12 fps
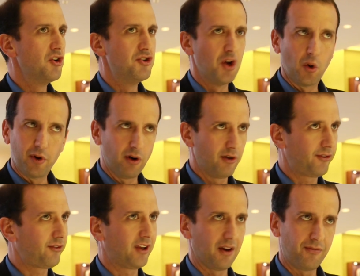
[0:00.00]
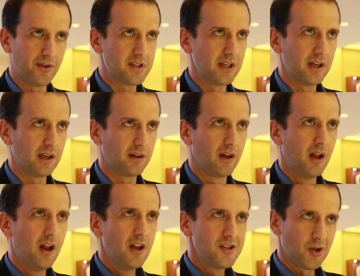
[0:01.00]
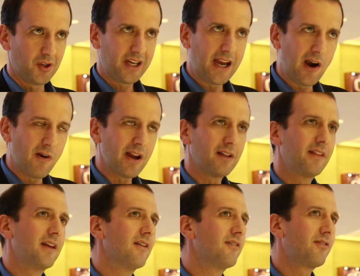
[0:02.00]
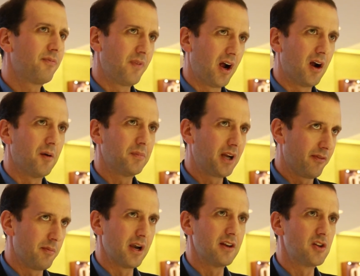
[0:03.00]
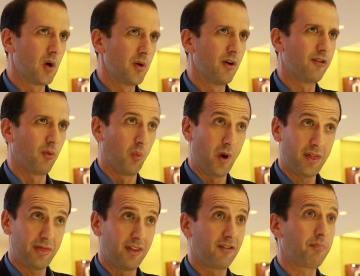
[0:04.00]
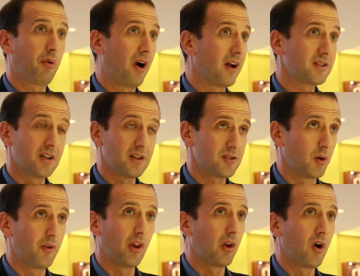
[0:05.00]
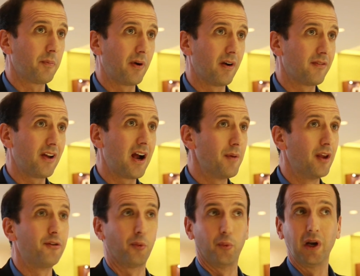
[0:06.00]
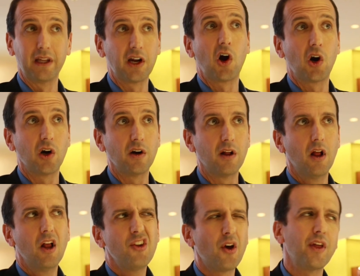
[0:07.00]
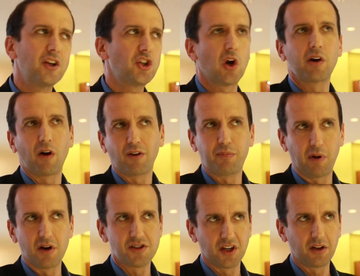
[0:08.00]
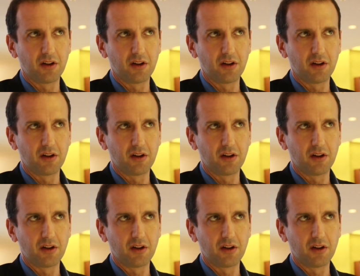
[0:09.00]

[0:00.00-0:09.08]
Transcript: Donors get fatigued. So carrying these government and donors with this process over the long period of time is really hard. So I think sharing our experience in